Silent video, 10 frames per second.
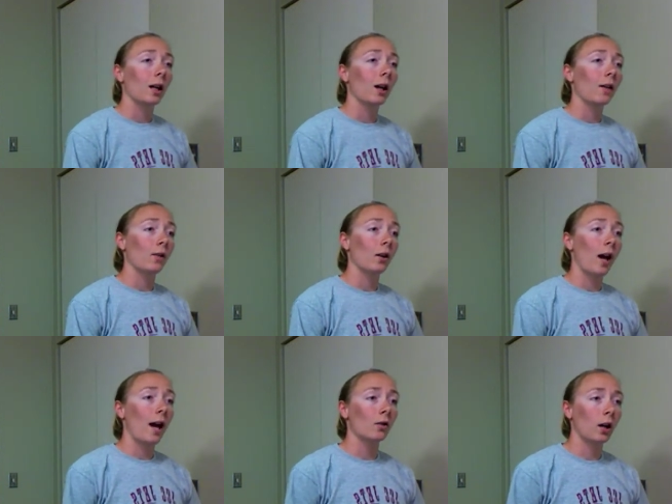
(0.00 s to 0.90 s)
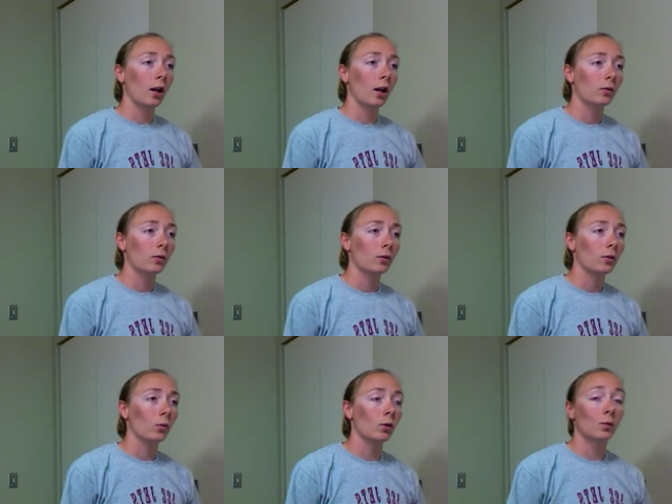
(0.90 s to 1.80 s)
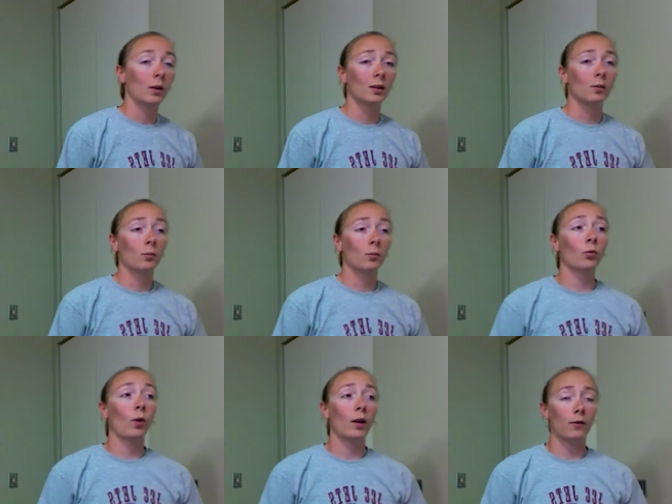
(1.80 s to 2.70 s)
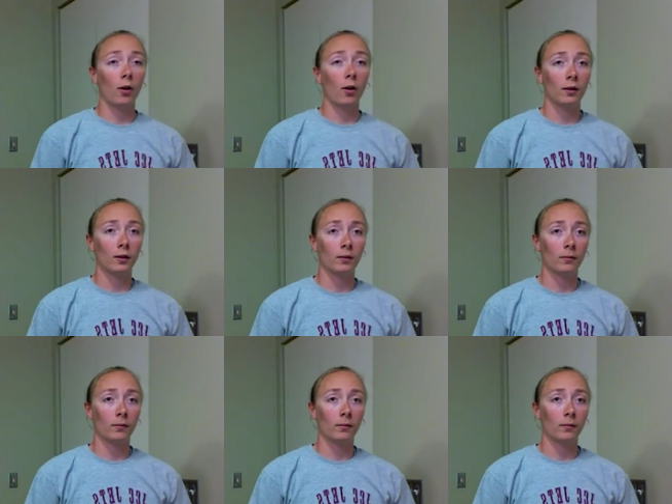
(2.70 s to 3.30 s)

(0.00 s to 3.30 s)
and very agile, which makes them great for hunting.